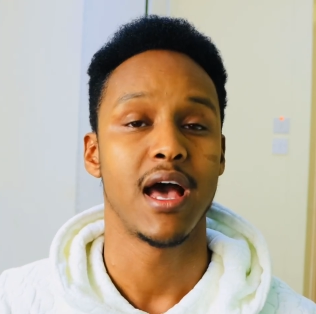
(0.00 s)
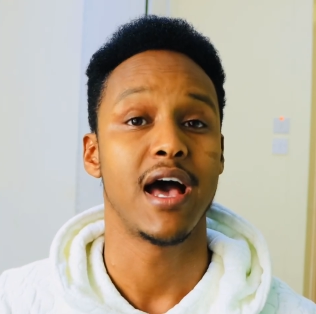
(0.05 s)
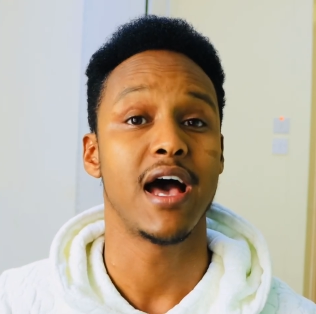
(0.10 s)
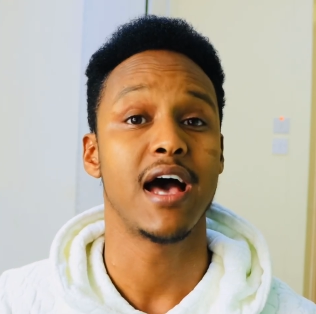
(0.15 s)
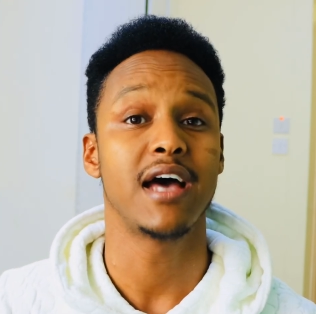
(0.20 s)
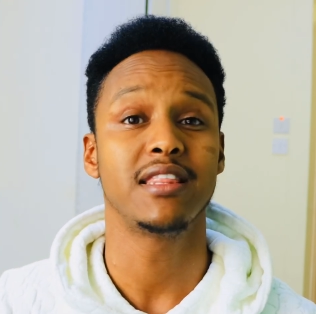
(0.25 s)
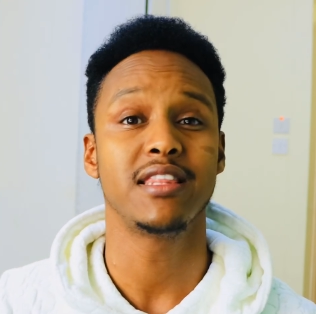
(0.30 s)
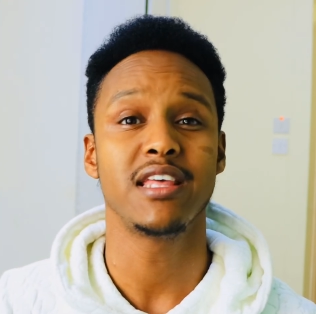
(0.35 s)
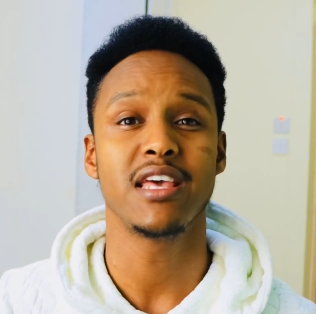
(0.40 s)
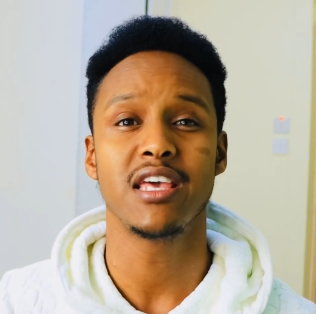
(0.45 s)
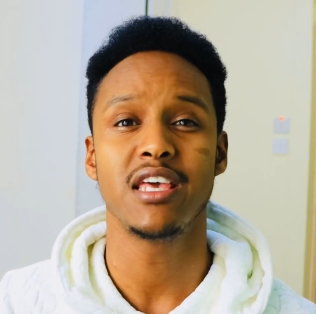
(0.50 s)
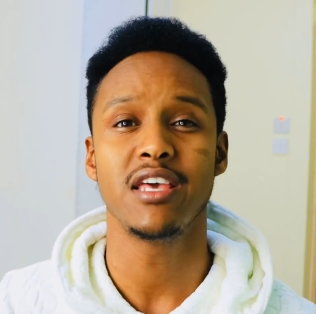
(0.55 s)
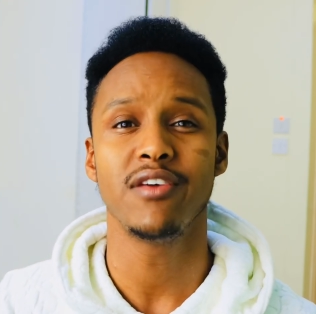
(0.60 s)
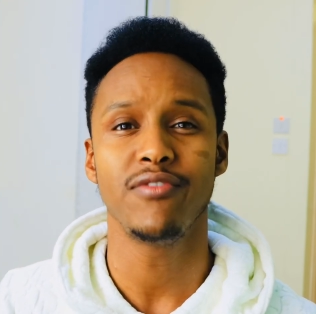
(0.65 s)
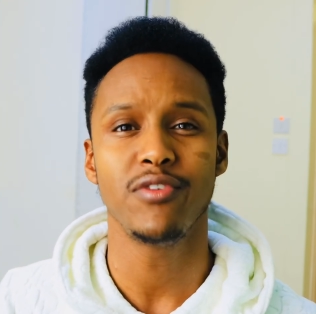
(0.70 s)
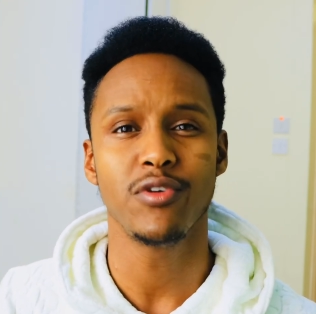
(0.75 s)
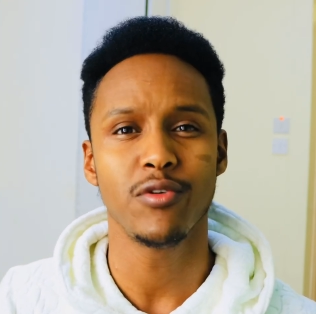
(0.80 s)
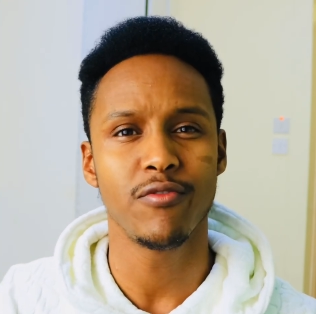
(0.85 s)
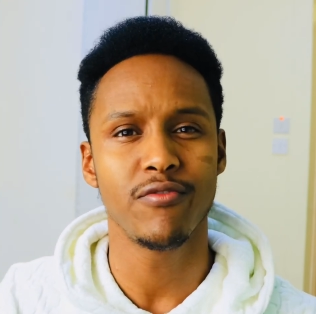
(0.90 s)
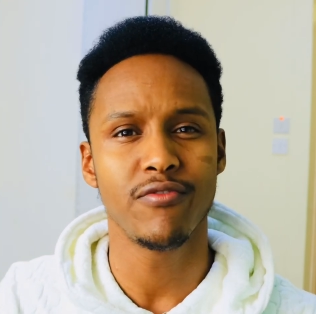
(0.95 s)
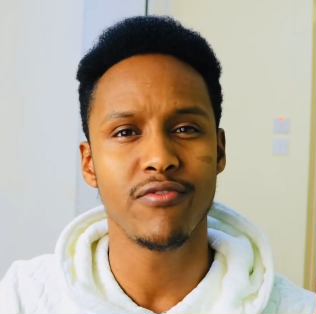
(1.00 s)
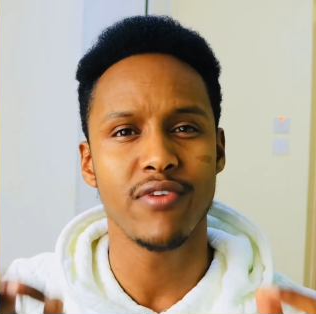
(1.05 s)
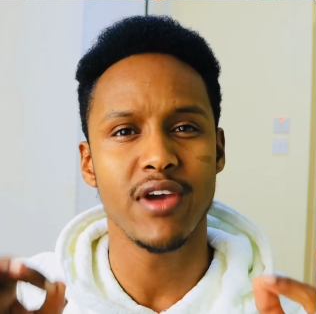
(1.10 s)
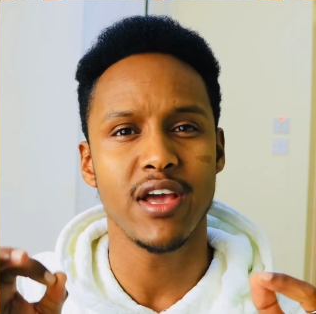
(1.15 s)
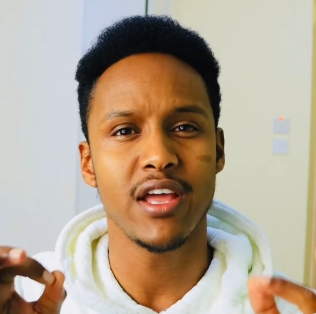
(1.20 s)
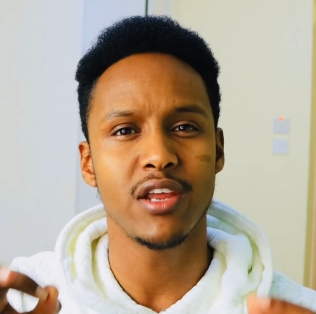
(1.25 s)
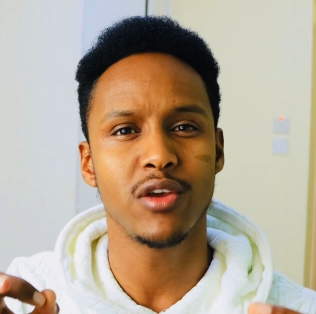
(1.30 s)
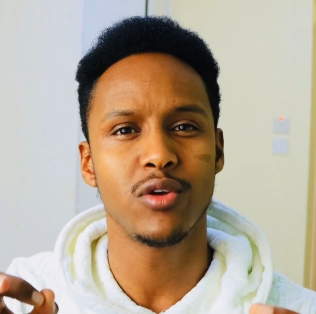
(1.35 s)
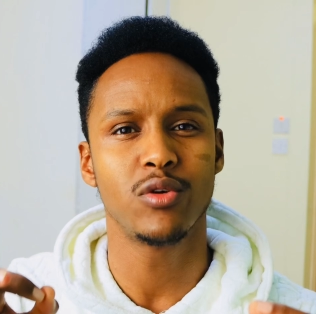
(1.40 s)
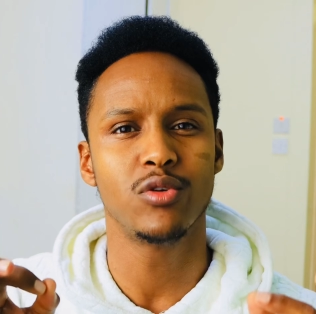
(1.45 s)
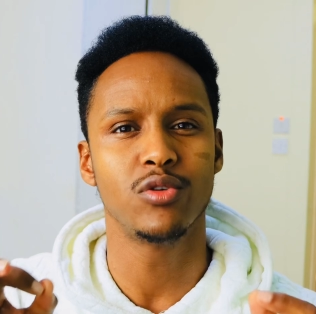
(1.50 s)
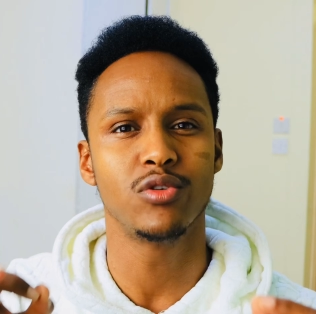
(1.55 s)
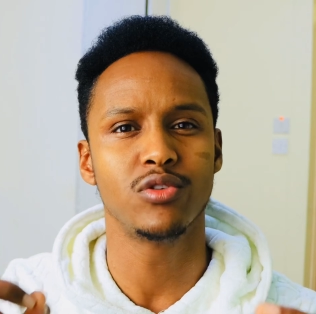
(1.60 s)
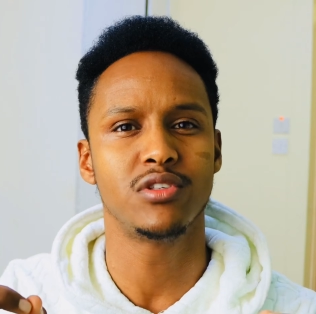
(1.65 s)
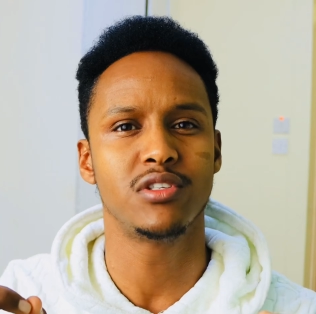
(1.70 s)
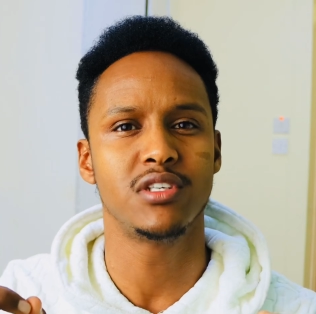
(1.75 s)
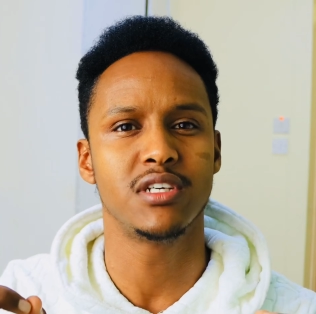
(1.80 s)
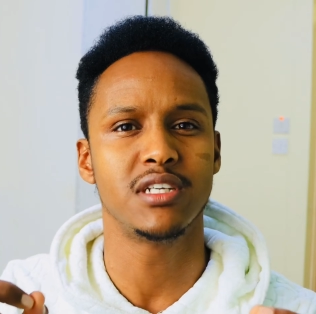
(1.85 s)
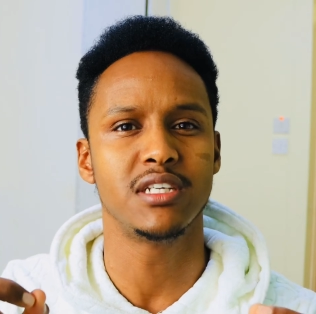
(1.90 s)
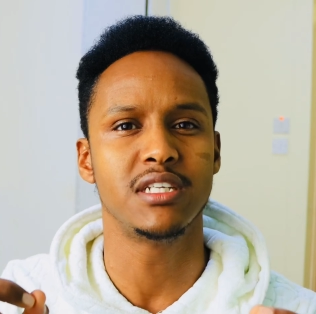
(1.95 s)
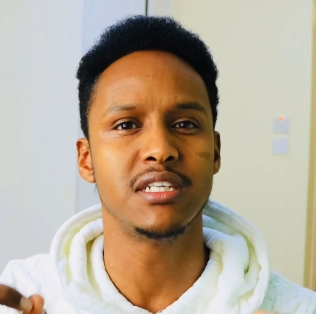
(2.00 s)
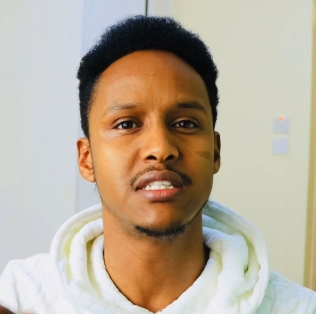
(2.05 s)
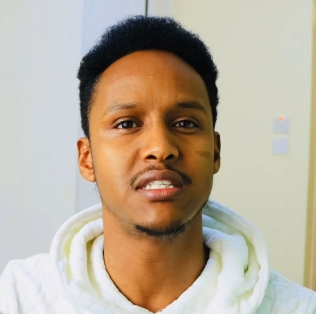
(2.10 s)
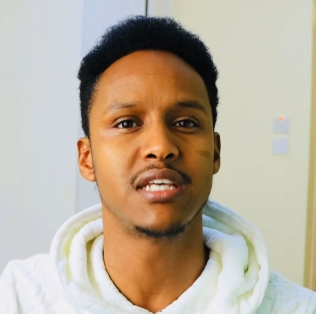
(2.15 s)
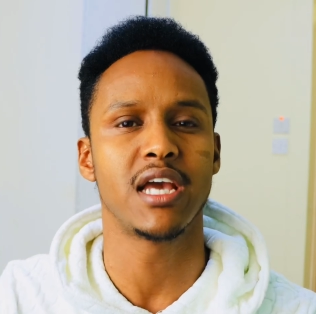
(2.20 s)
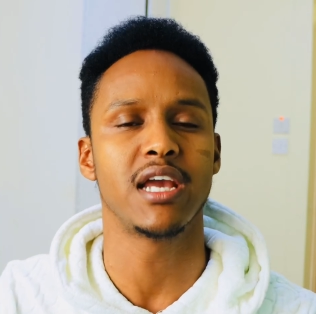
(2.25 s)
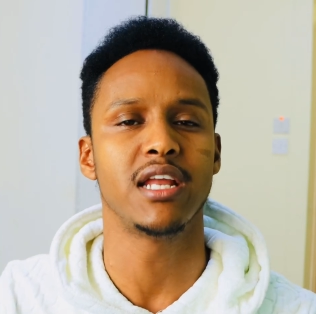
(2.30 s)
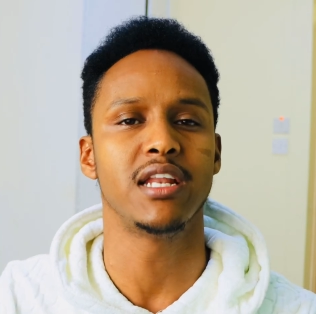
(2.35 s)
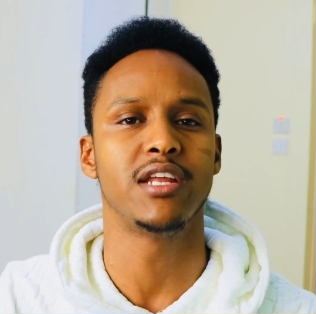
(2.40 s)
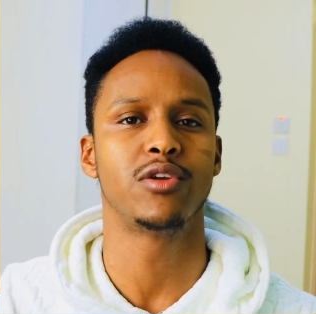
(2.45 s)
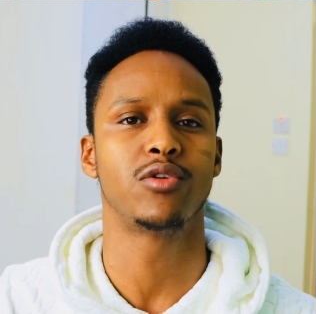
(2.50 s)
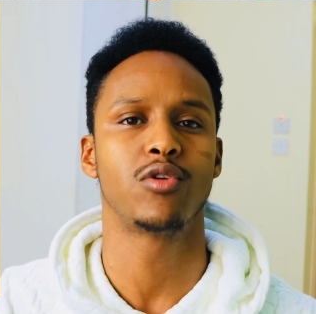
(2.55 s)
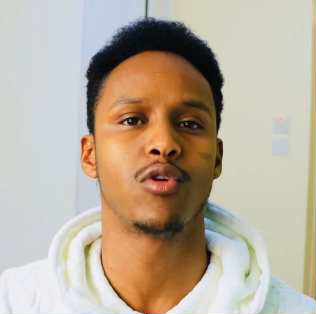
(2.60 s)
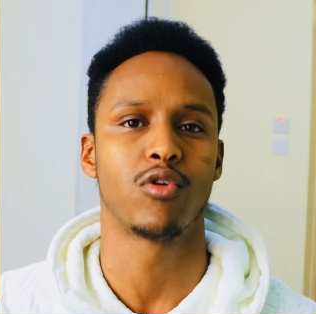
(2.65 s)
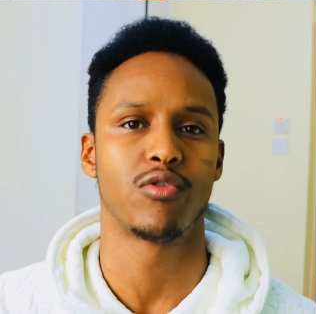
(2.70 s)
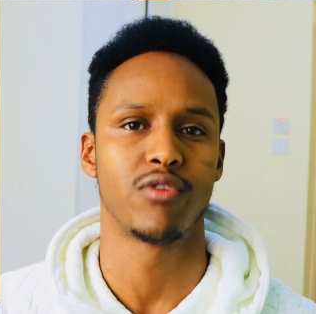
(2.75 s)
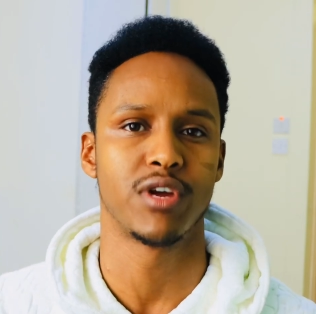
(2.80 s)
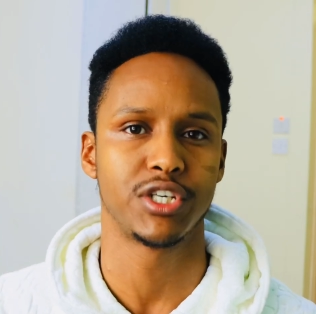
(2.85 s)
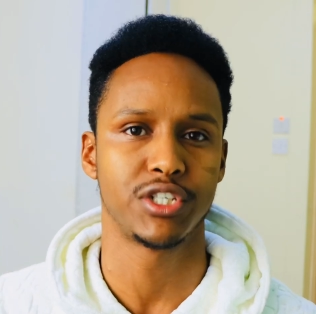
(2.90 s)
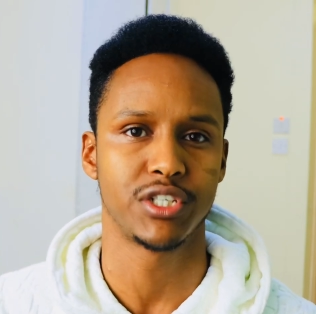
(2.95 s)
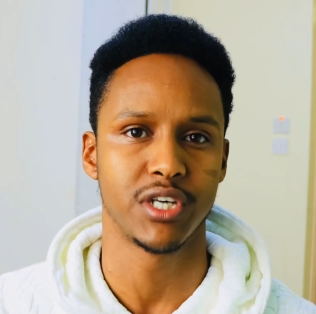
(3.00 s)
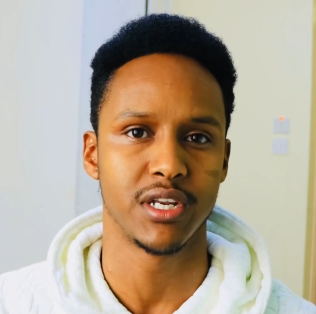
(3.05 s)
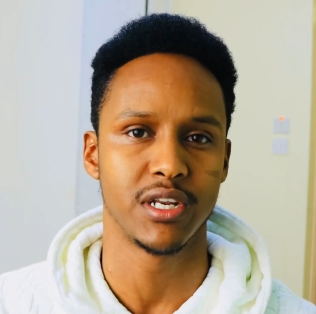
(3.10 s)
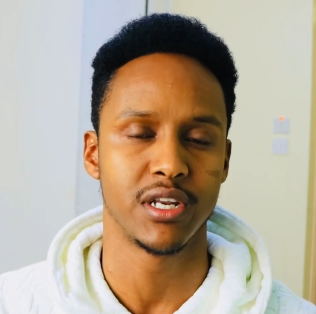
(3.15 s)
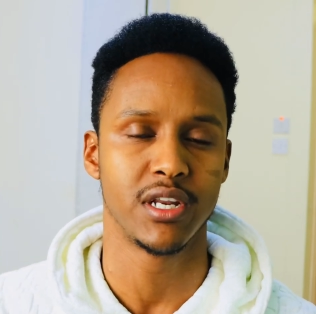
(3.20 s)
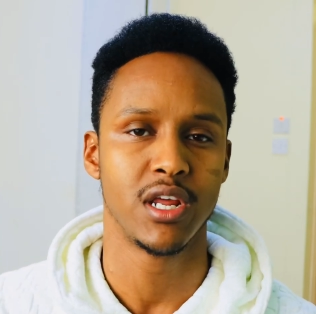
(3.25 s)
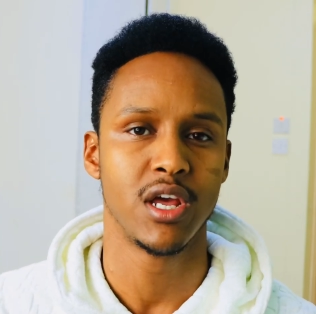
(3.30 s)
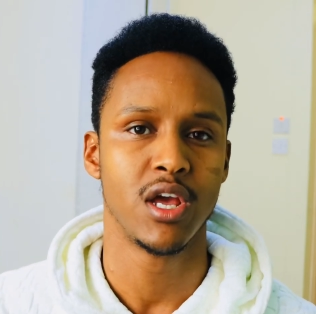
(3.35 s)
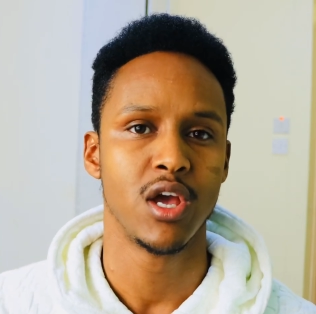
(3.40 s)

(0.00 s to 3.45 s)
and they give you very good detailed correction